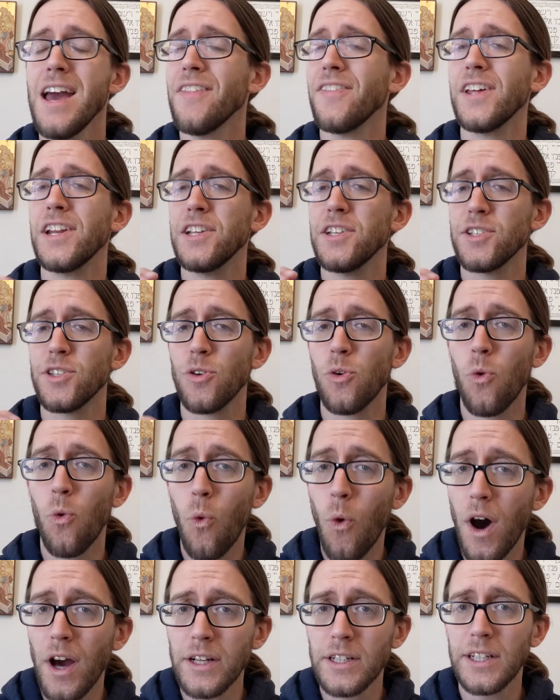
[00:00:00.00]
that it is the
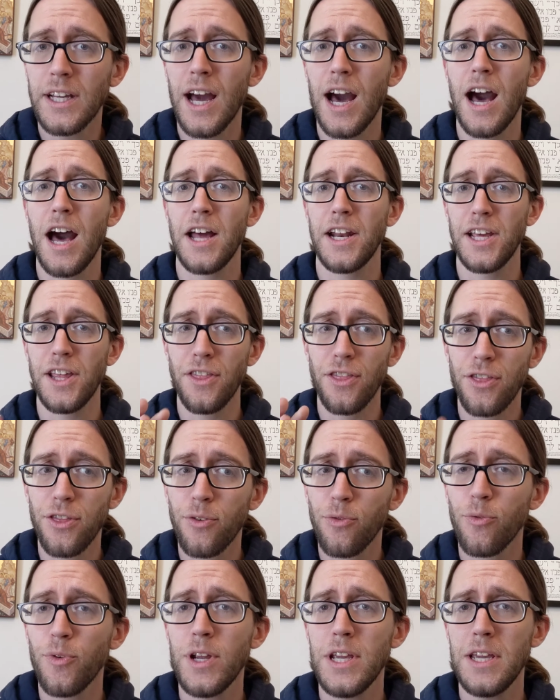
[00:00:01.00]
one God in
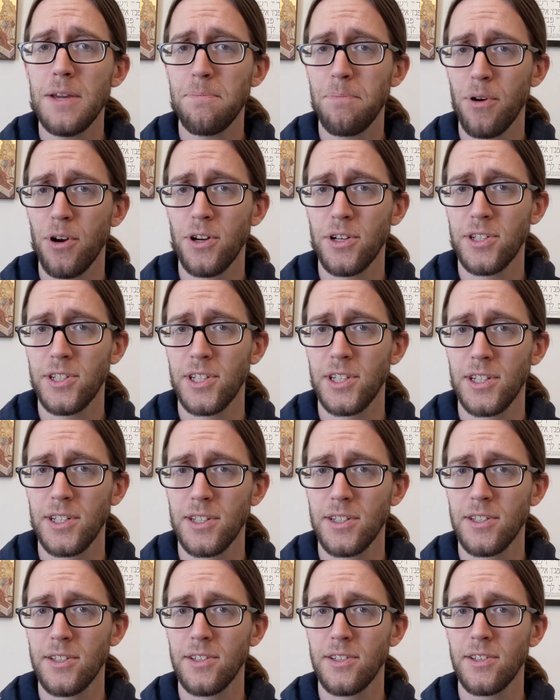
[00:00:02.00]
three
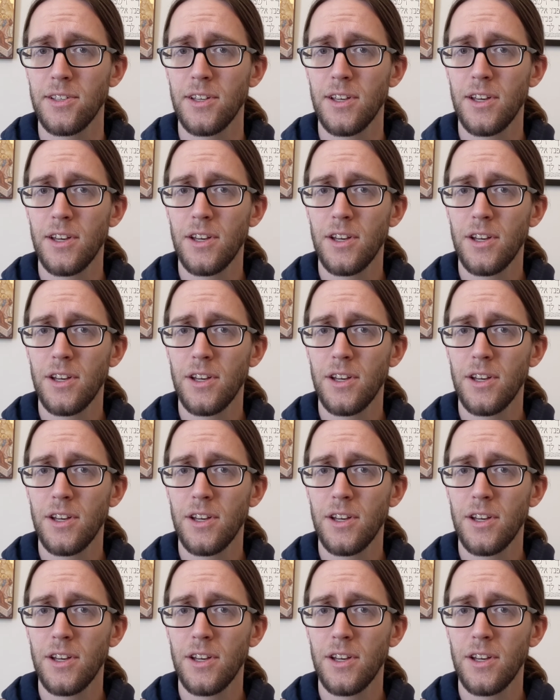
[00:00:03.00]
persons